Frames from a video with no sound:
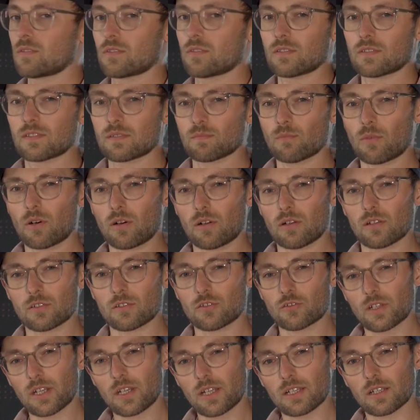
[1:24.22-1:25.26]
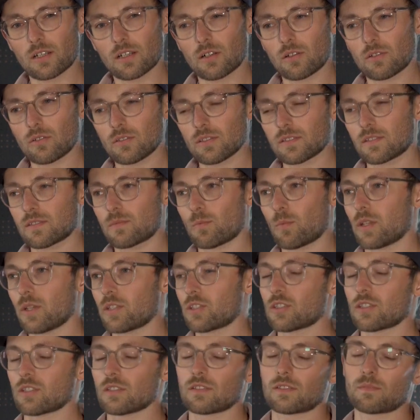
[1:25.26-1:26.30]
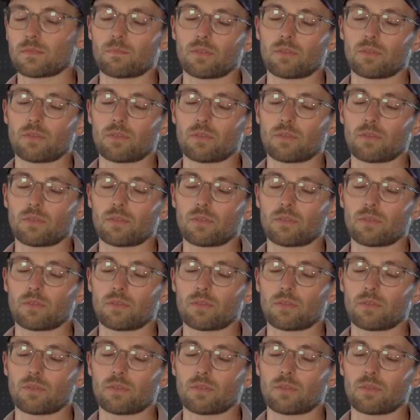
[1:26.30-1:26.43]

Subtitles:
small drilling holes, which is